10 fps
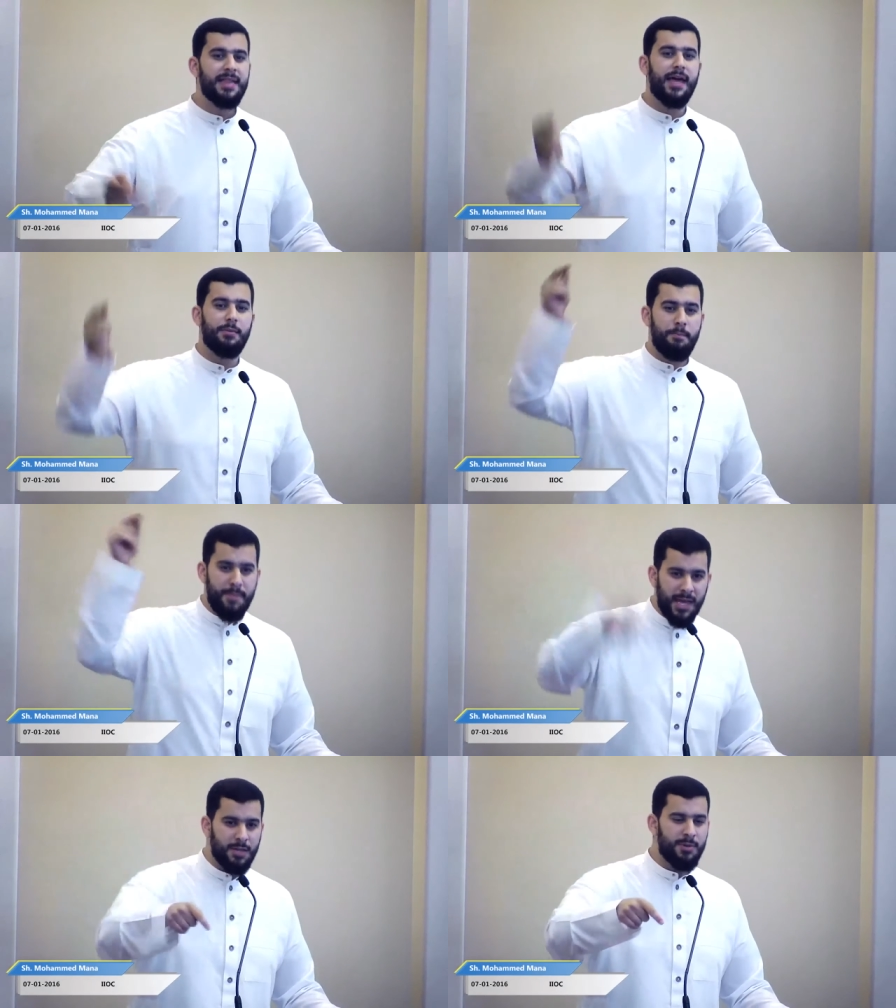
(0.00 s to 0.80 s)
that
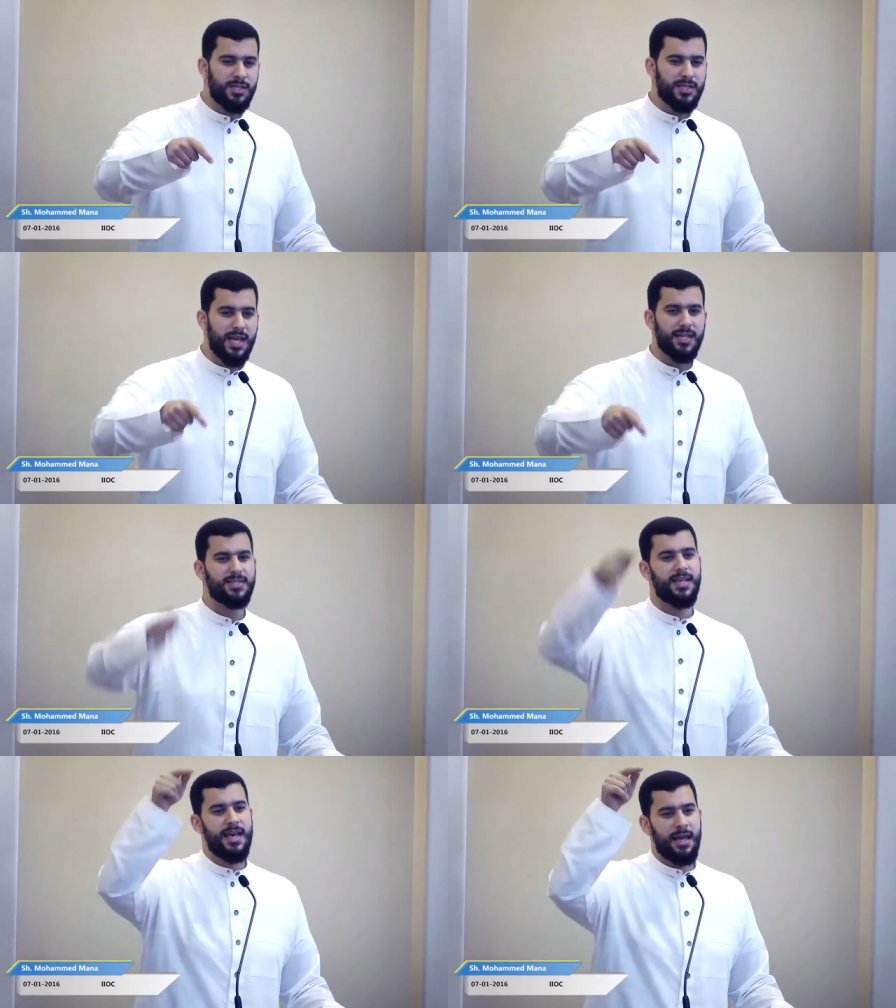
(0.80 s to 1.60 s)
made
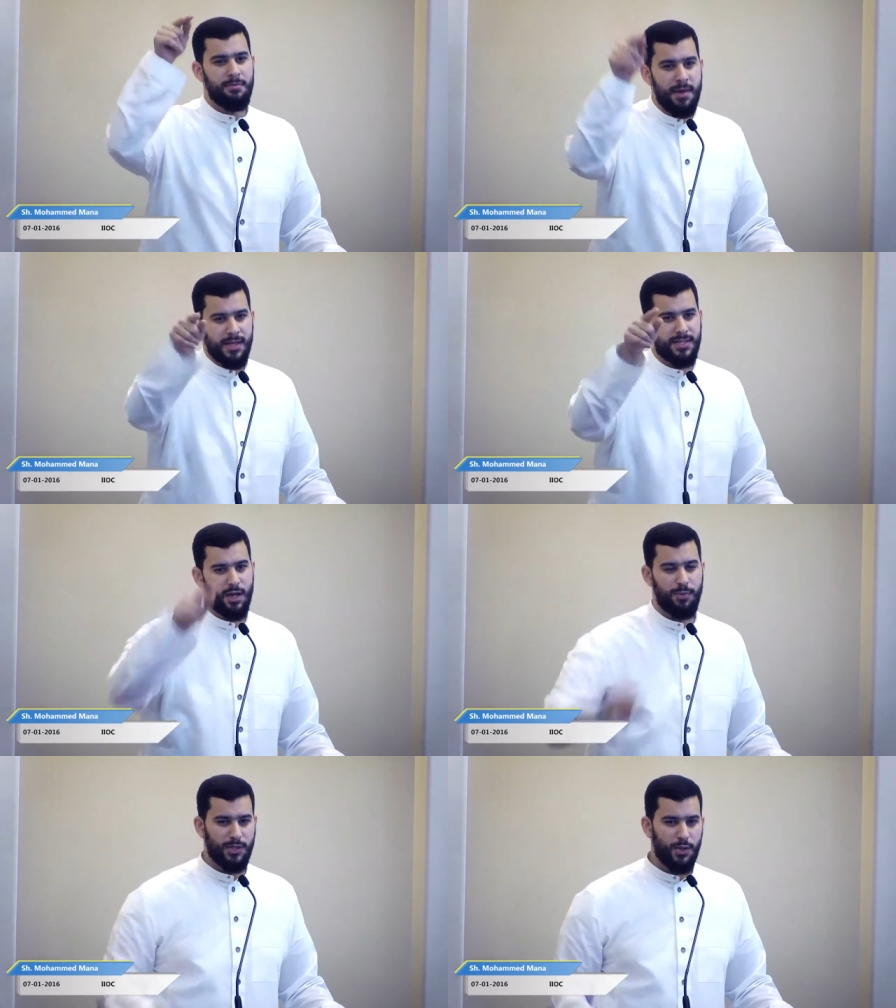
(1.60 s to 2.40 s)
mistakes and made
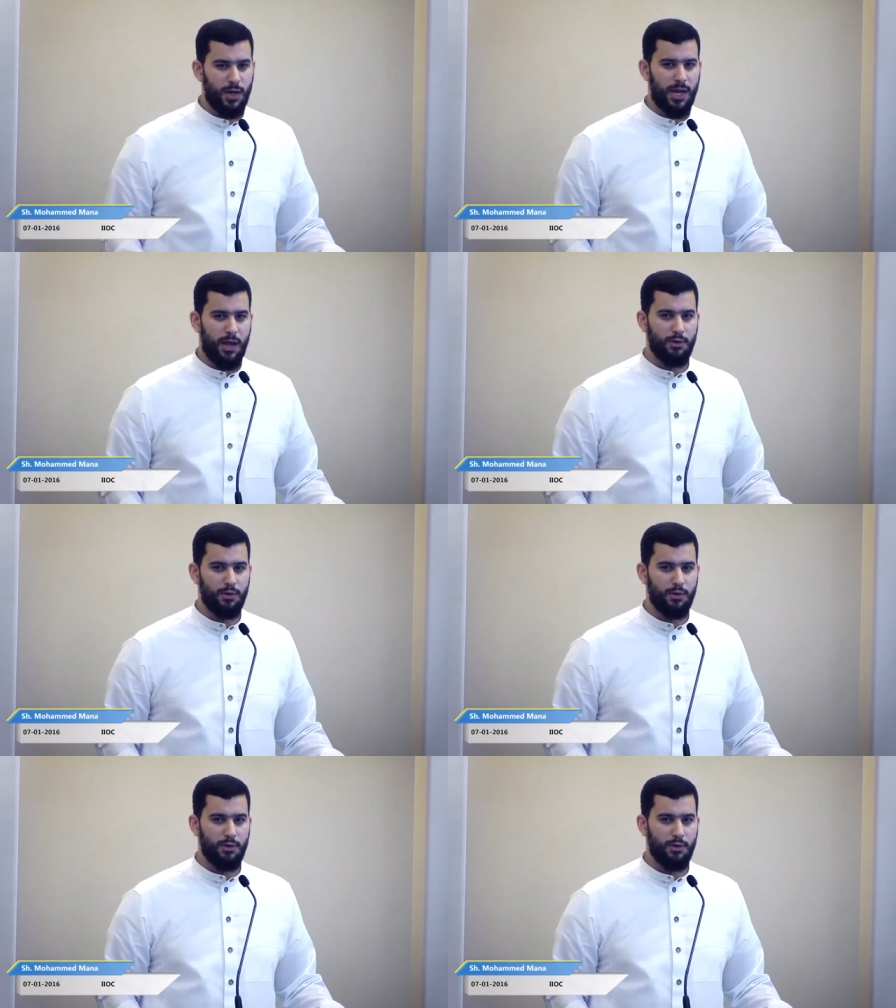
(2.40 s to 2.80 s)
tawbah to Allah